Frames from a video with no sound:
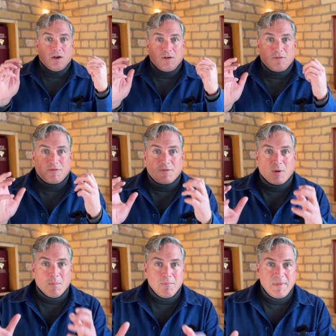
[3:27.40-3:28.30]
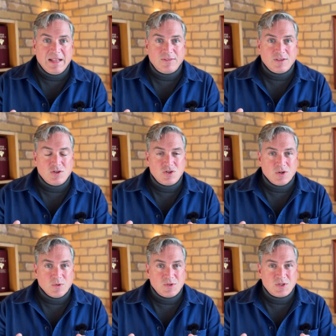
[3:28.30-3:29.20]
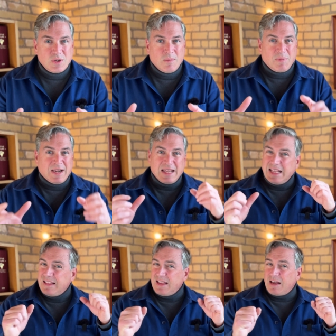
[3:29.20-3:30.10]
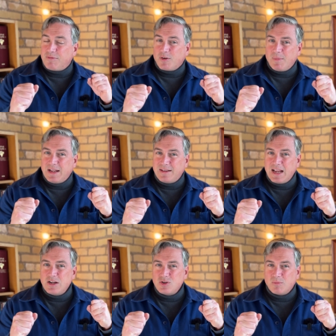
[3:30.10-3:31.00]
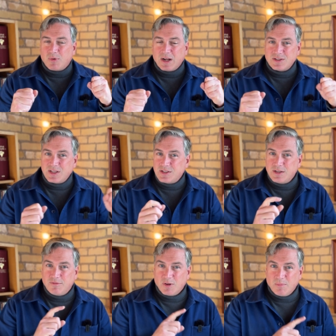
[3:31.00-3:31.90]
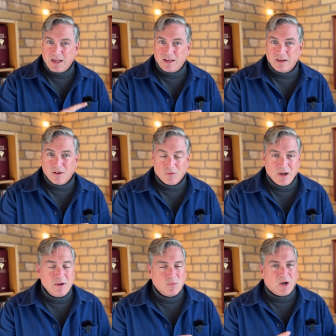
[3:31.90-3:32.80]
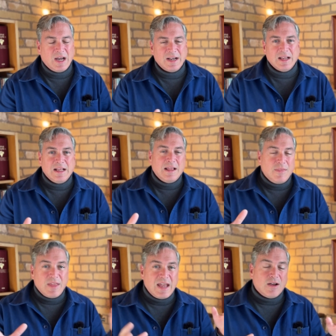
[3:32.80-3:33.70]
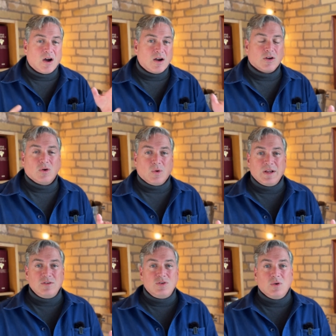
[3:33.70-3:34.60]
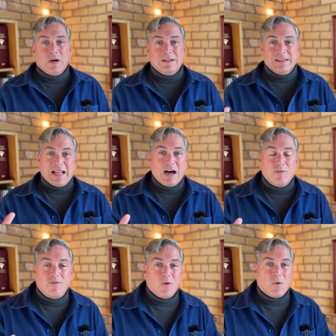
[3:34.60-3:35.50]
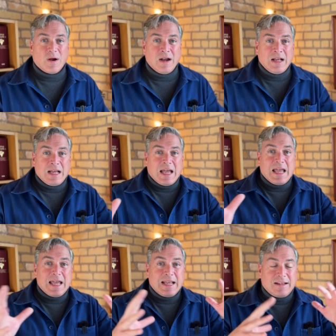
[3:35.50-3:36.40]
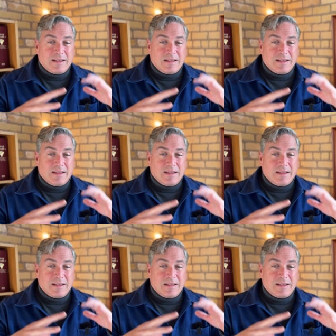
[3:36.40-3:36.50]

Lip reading: ferment the juice, but in that fermentation process, if they're making a red wine, they are going to allow for a